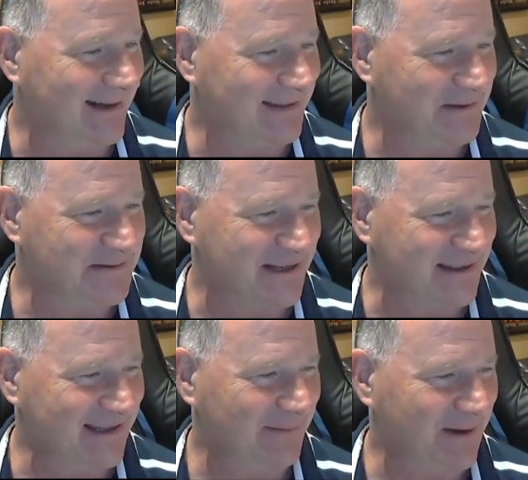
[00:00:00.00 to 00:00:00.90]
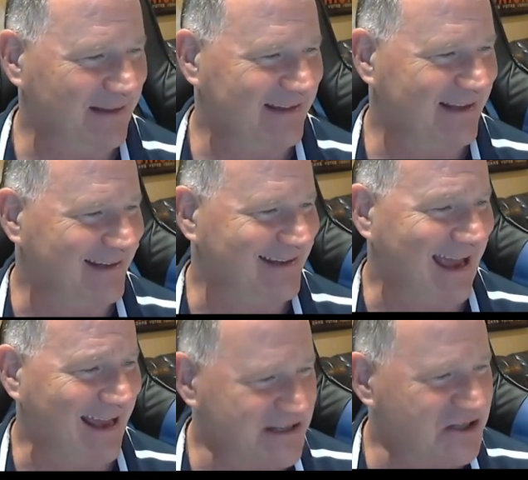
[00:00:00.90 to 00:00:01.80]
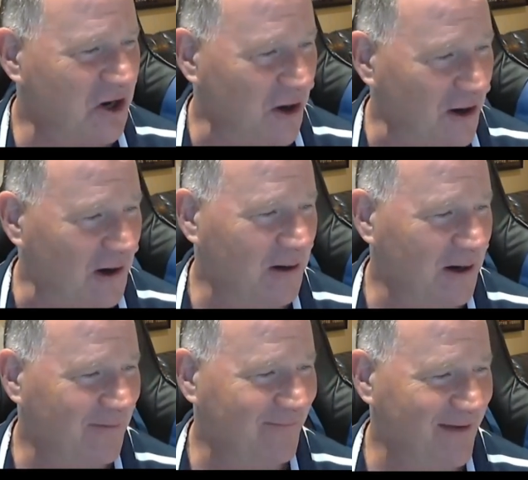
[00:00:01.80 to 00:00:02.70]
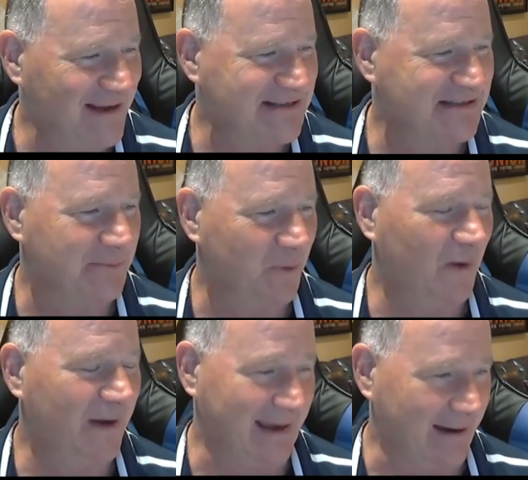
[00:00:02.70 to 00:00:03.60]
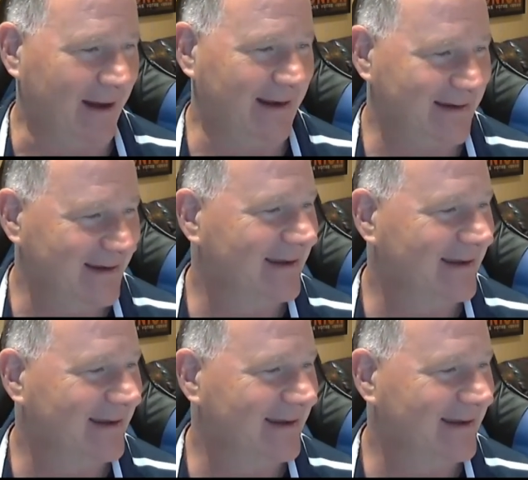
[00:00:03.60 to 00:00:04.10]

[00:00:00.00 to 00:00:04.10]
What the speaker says: There's a thing about NASCAR faces a boycott.